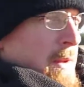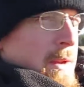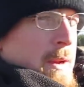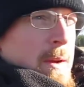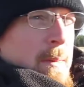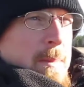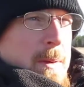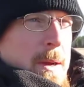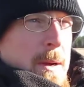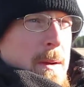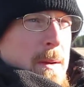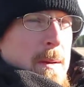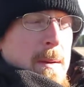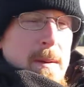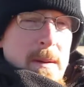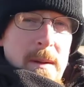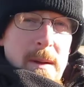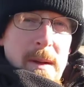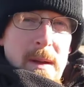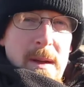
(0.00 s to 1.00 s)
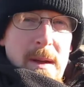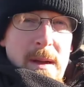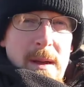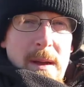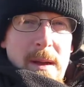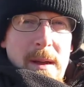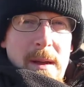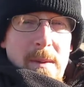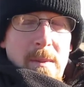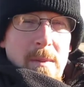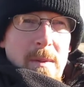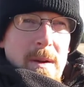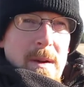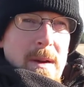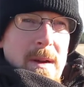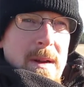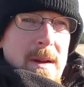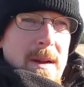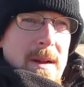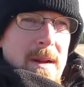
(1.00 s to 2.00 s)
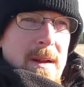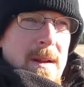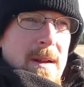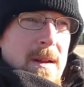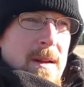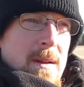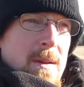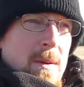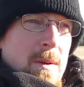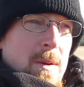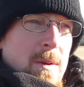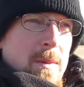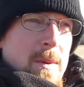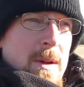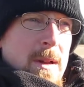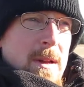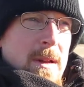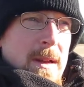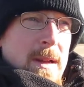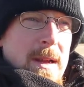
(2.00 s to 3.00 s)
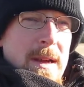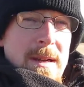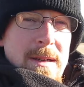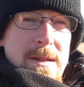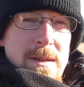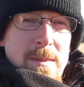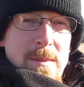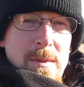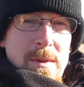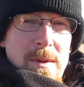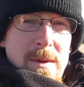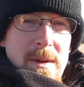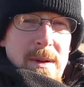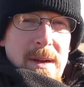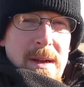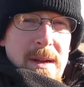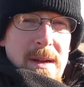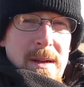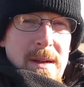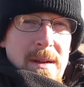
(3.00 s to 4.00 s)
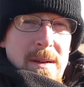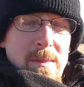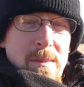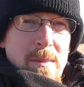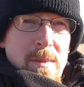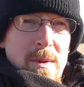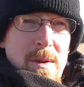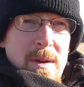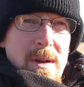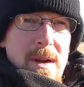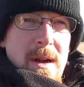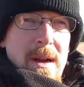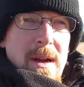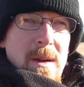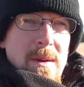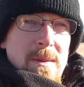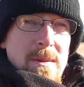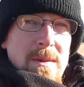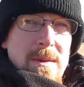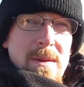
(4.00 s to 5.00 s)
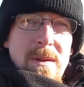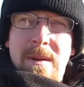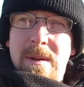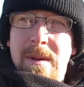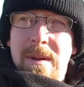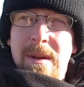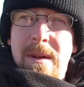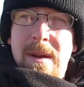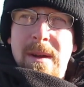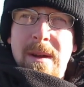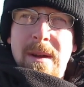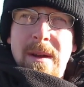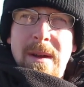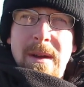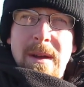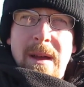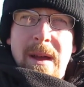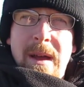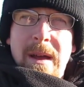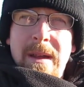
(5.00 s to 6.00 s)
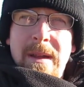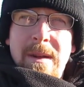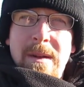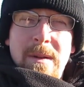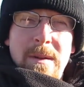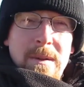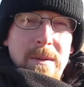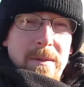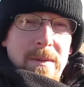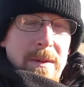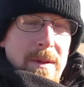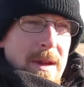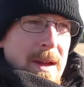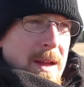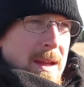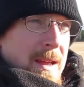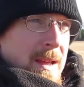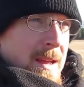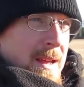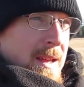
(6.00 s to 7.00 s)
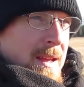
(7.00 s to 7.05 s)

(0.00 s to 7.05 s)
in up here, and we're gonna, Lord willing, catch some more uh, more coyotes. So thank you, Lord, for that.